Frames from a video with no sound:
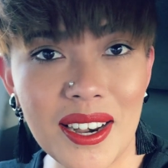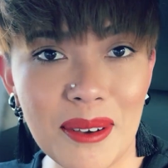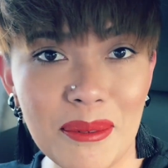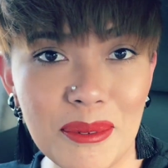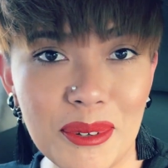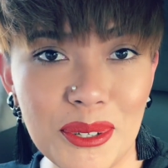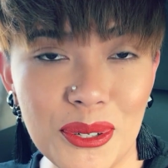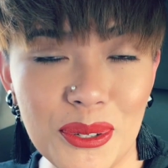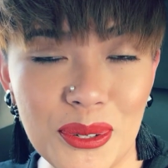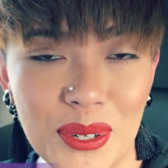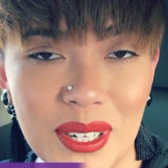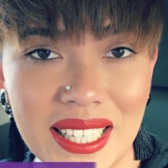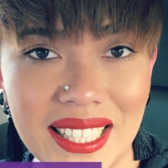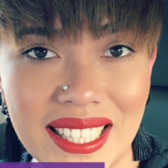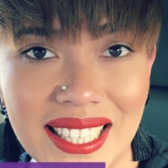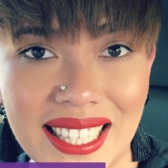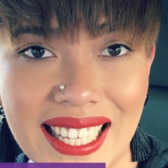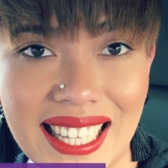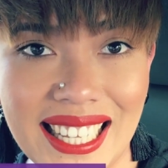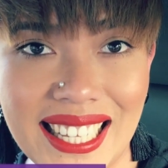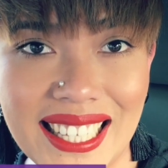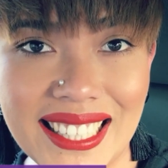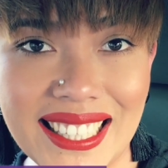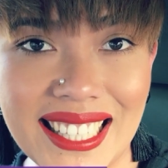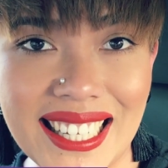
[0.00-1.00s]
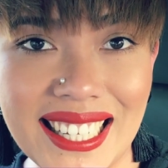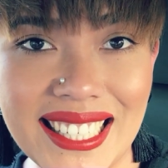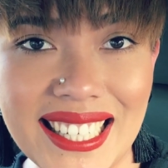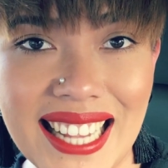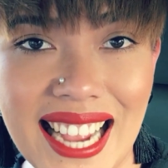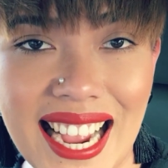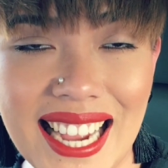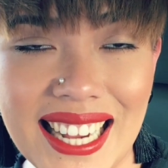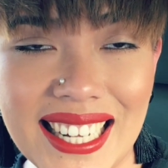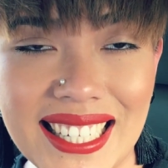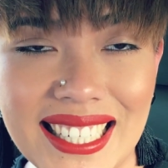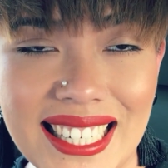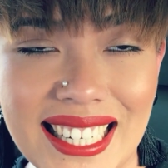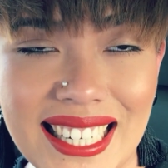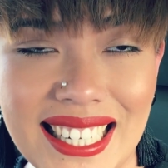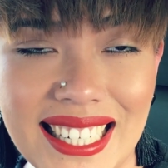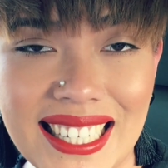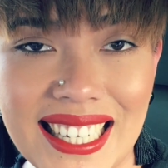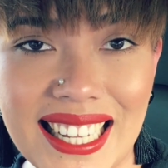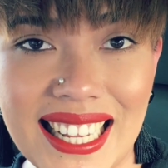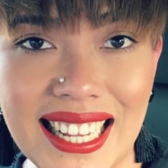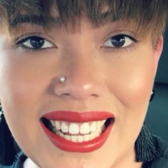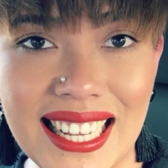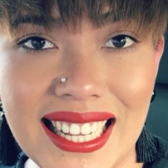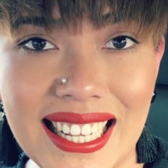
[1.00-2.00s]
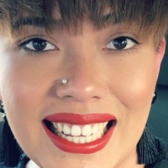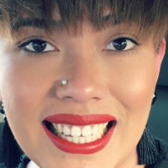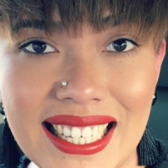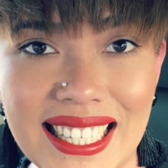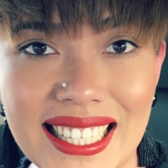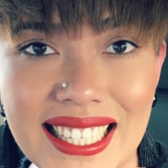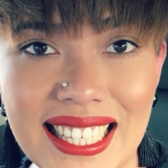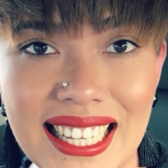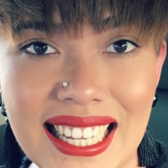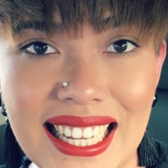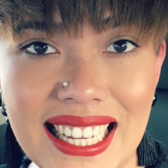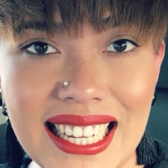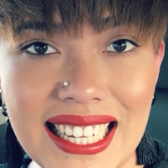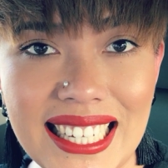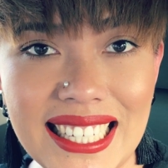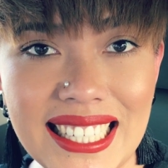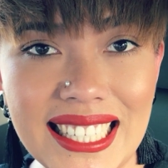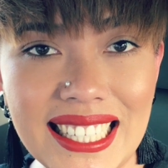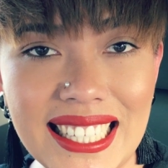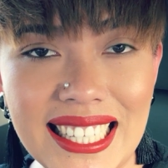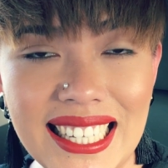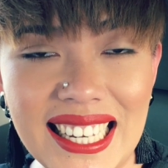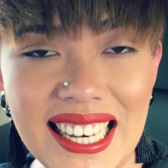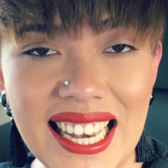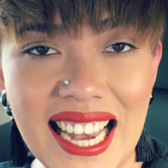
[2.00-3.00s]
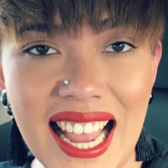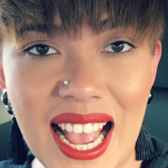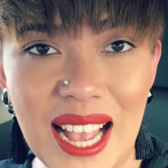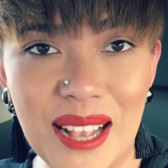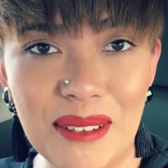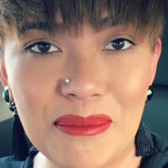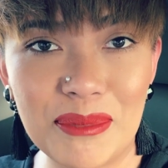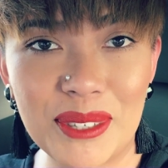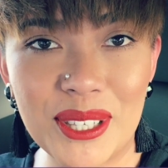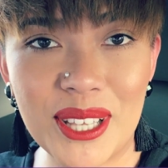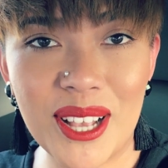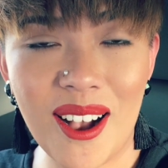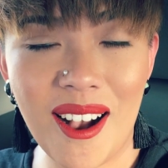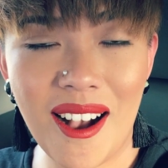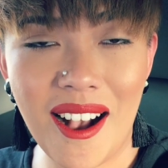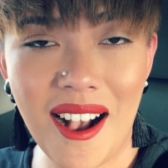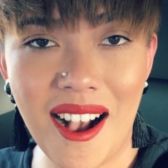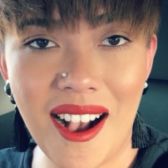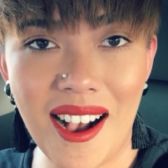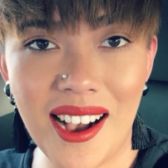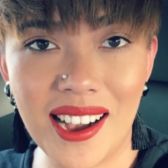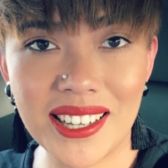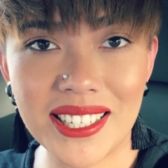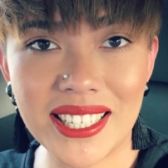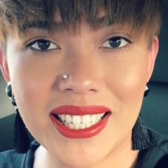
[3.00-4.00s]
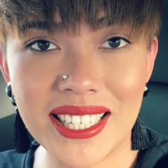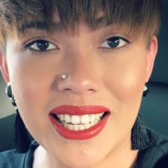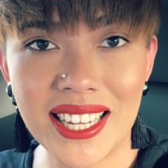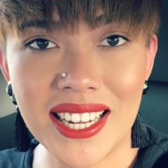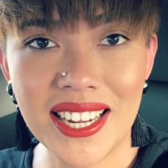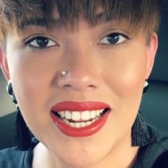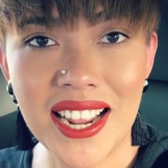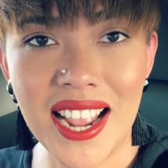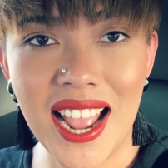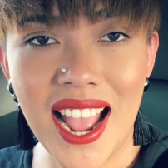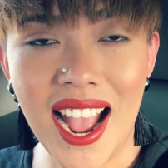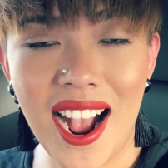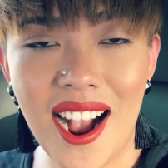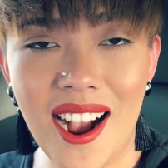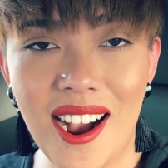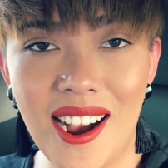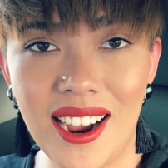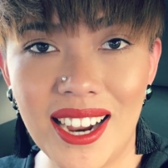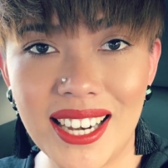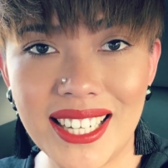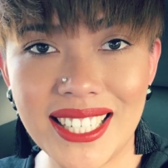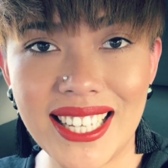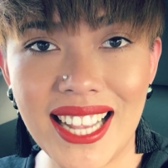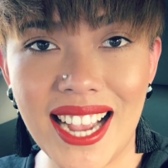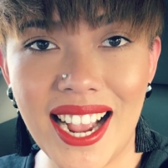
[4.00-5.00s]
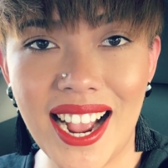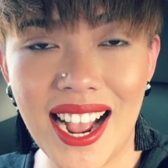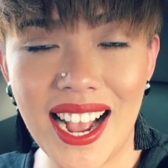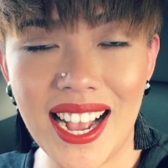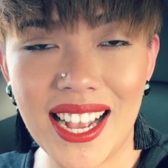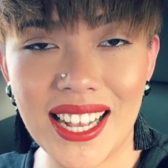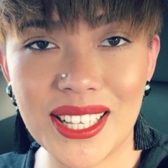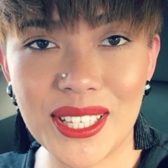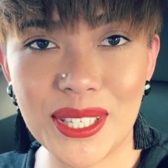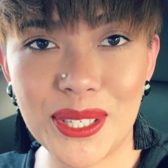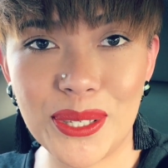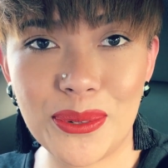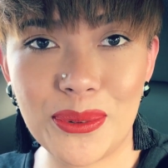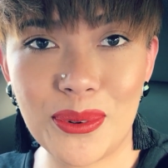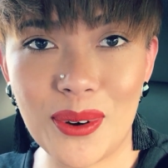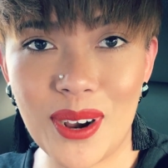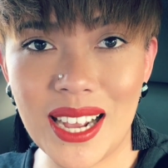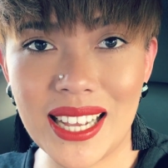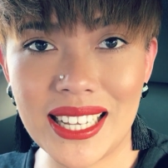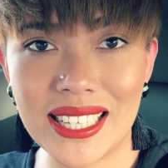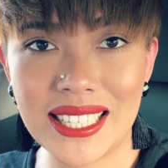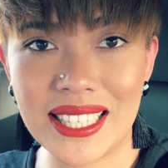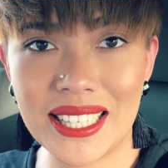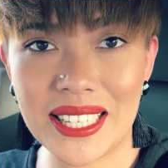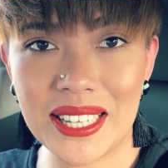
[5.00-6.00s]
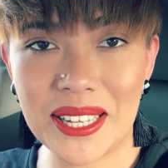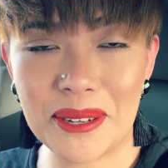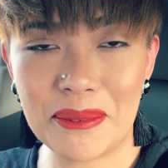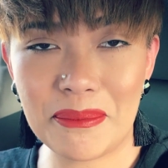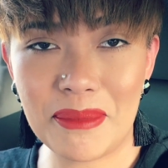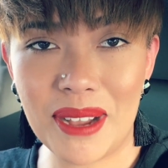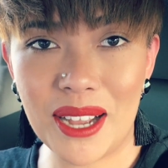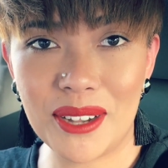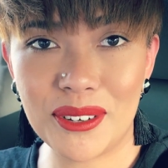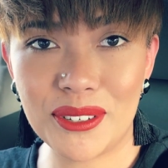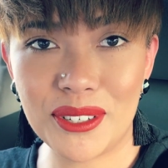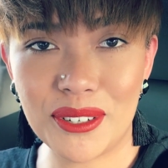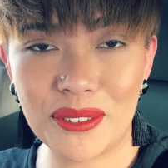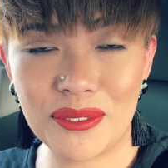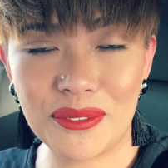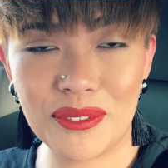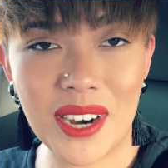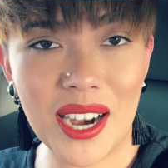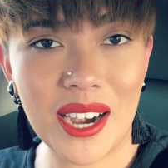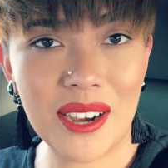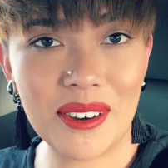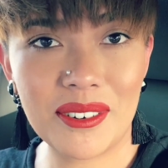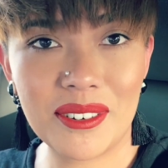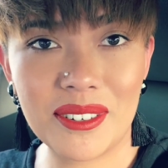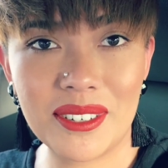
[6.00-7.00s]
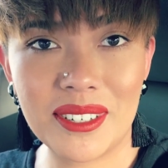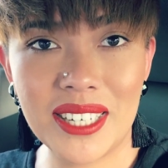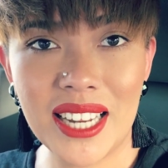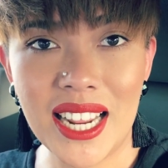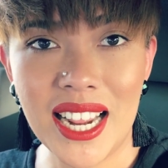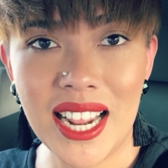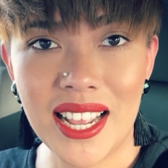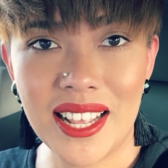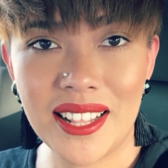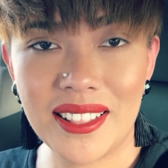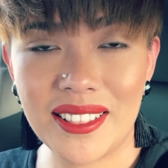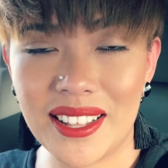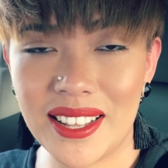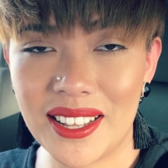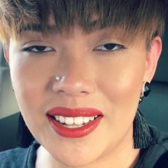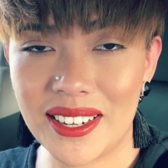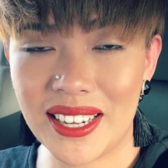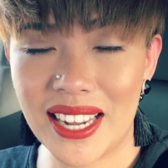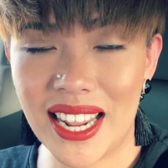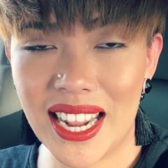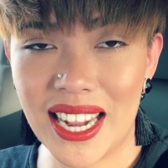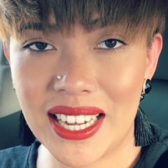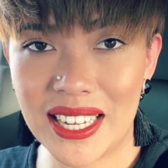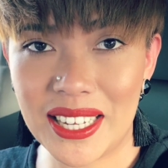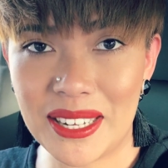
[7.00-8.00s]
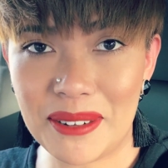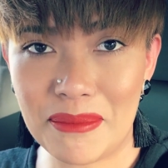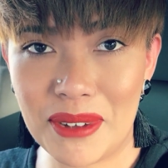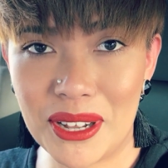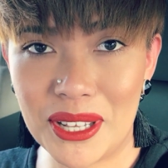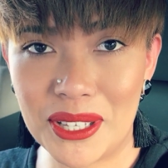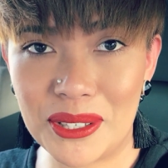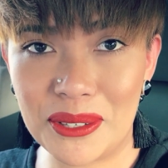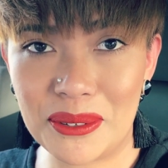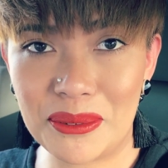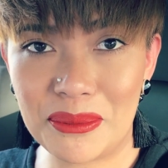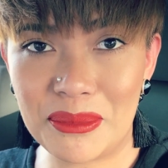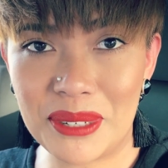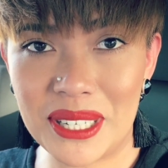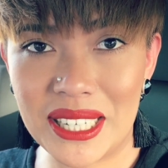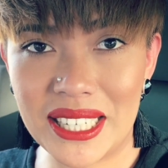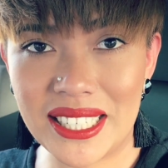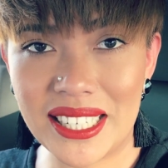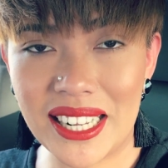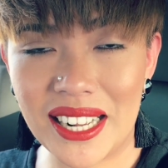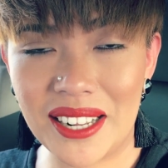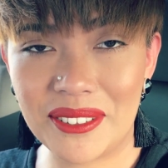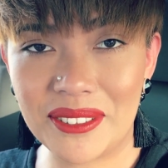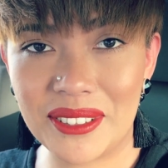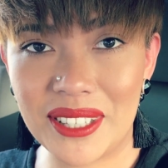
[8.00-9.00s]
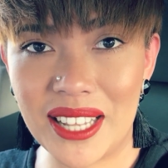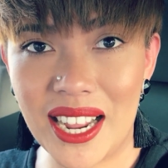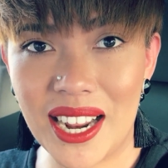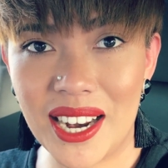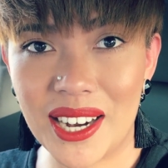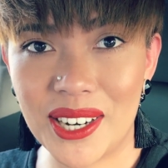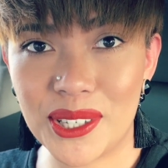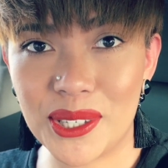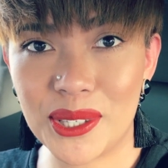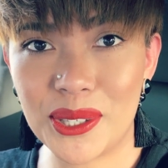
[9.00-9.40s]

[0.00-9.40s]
Number 3 thing that I did is eat lamb's heart. Heart has twice the amount of iron than any muscle meat out there.